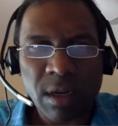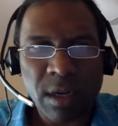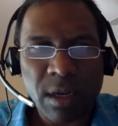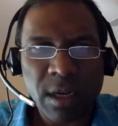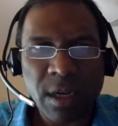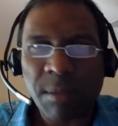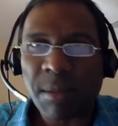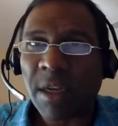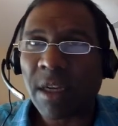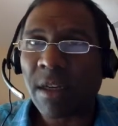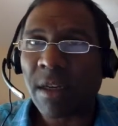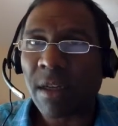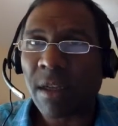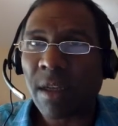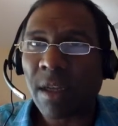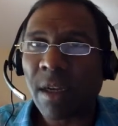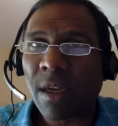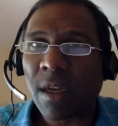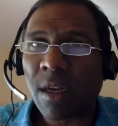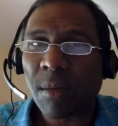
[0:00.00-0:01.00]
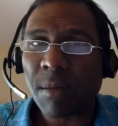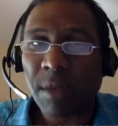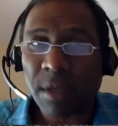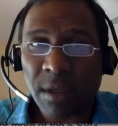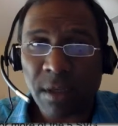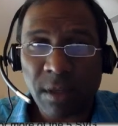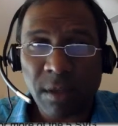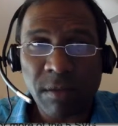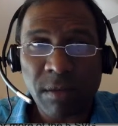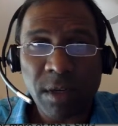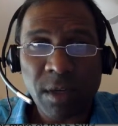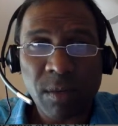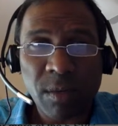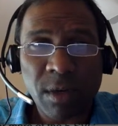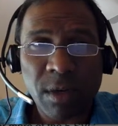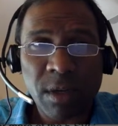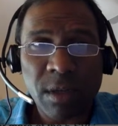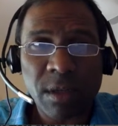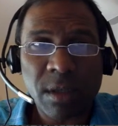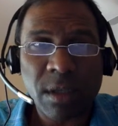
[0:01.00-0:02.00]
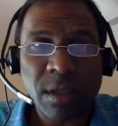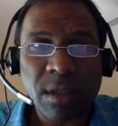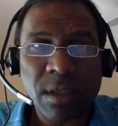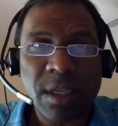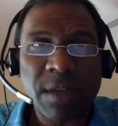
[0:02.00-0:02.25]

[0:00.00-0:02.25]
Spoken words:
Not a big deal here, but in the real world,